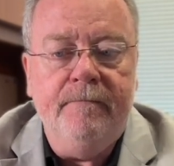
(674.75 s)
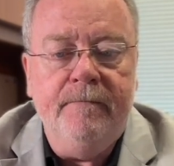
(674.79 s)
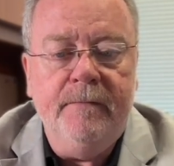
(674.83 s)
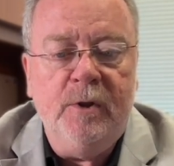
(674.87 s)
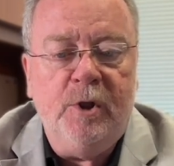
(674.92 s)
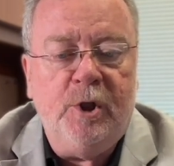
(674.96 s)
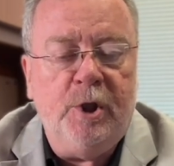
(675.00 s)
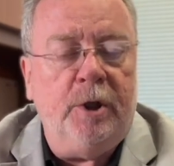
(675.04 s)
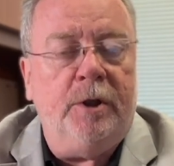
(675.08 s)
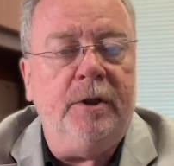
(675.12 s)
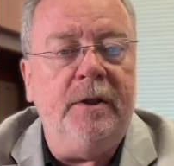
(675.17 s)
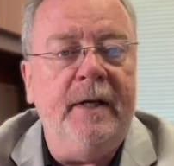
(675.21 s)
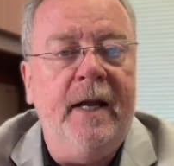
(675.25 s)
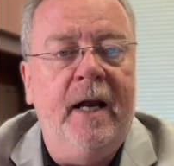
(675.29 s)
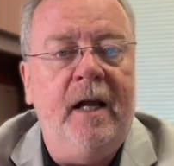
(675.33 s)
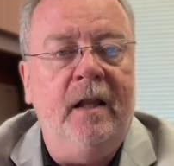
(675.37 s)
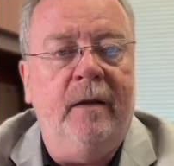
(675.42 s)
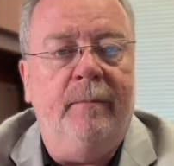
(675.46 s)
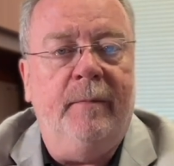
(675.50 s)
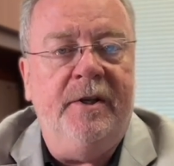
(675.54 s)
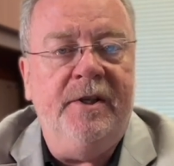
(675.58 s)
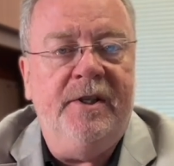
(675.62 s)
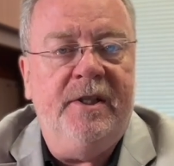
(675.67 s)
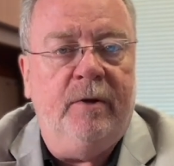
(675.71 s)
certain
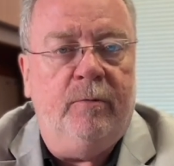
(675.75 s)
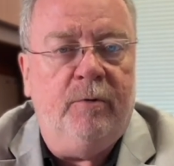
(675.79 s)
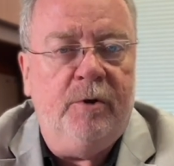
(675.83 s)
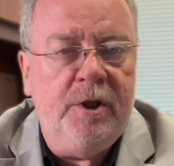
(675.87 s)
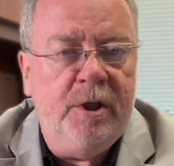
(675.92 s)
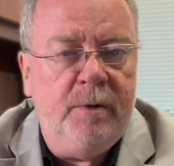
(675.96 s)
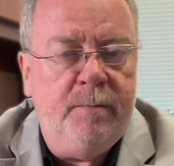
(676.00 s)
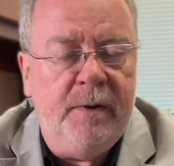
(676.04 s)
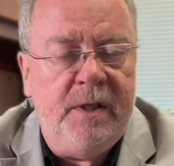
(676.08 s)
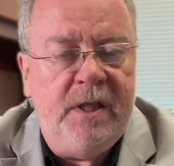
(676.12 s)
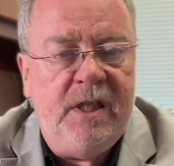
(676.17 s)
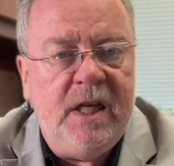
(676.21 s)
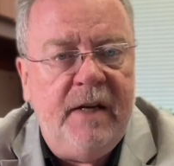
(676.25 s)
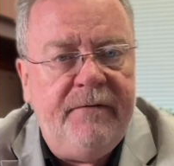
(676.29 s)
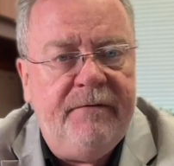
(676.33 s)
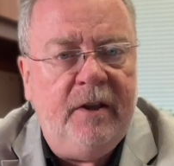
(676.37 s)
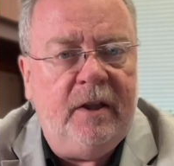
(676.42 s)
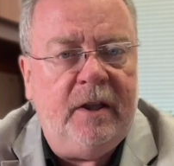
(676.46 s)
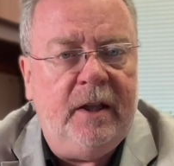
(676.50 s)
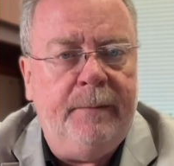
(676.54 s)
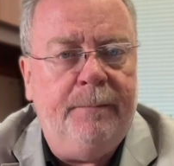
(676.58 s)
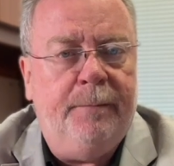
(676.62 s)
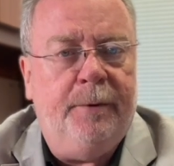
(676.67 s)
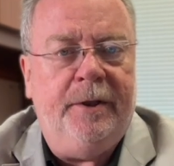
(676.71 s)
elements that were
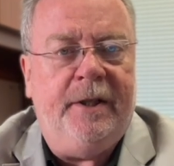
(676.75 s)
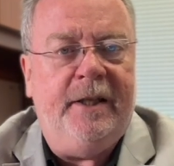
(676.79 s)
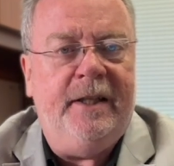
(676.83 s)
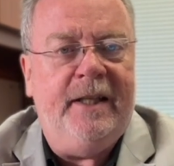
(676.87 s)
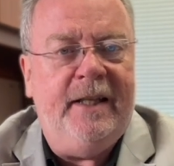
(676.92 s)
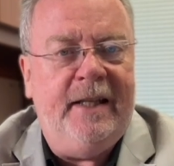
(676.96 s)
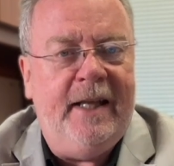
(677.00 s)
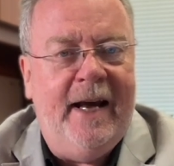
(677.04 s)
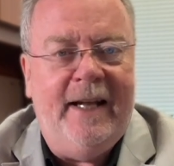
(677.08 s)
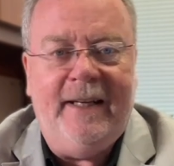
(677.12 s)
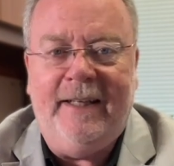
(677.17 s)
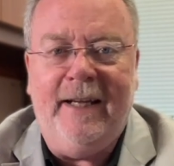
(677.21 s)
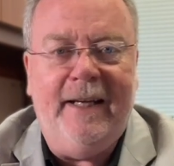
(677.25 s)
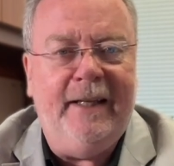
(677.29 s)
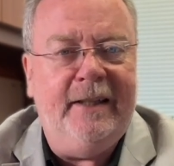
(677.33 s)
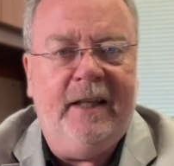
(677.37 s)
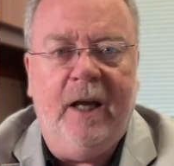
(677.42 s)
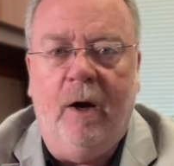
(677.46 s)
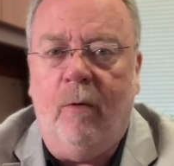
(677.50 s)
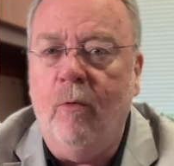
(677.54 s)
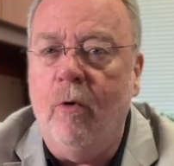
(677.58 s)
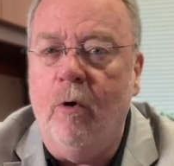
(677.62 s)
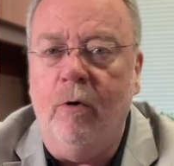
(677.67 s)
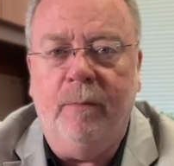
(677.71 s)
specifically put into that ink
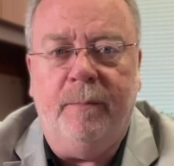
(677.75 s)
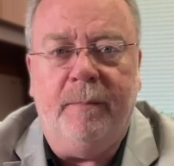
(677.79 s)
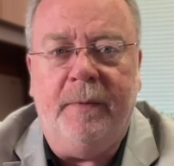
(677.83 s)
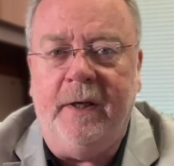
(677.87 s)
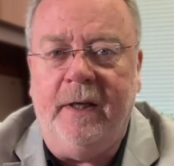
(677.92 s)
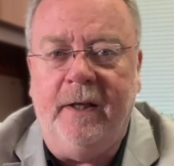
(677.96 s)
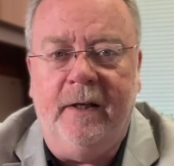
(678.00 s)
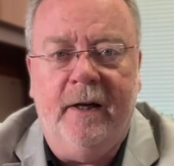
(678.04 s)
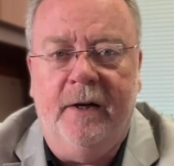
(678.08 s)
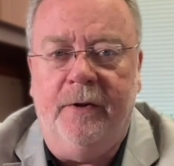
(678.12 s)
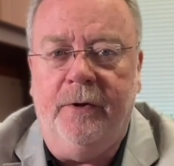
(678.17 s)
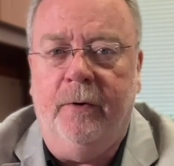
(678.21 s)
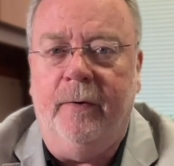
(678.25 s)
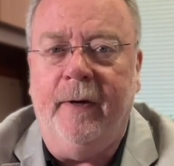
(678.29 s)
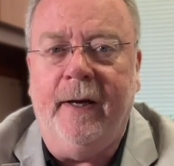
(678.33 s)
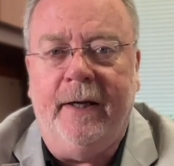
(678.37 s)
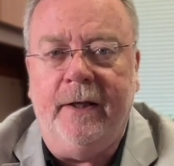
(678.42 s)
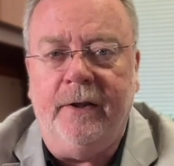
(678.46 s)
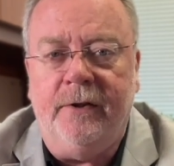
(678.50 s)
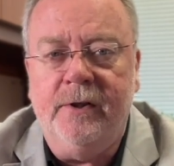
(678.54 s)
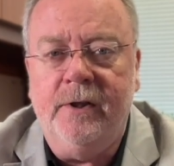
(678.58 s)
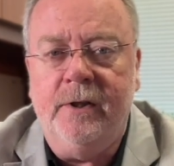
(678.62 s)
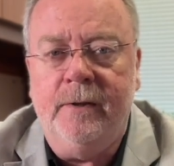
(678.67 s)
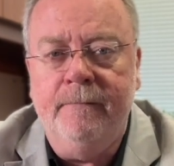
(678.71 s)
that won't be in other
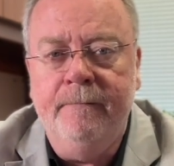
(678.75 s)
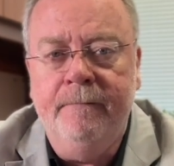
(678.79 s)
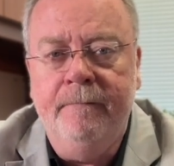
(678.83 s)
inks?